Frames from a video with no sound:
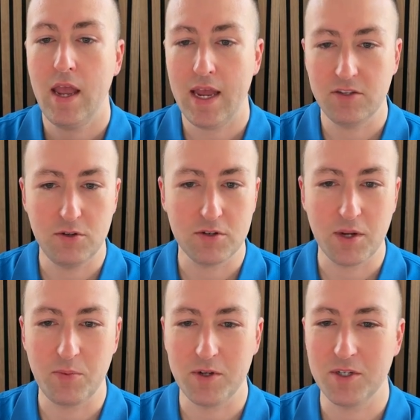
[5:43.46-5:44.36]
as you
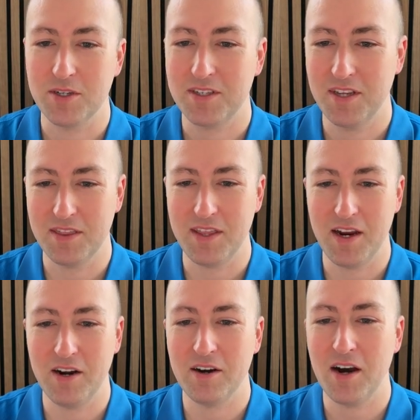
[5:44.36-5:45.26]
simply just sit
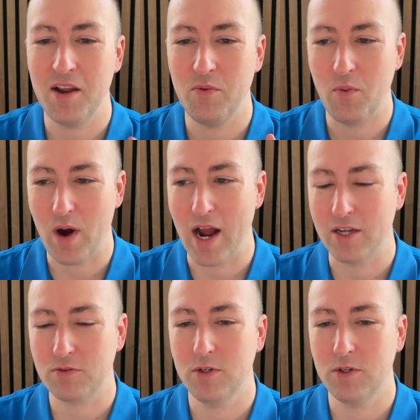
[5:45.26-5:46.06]
there and watch.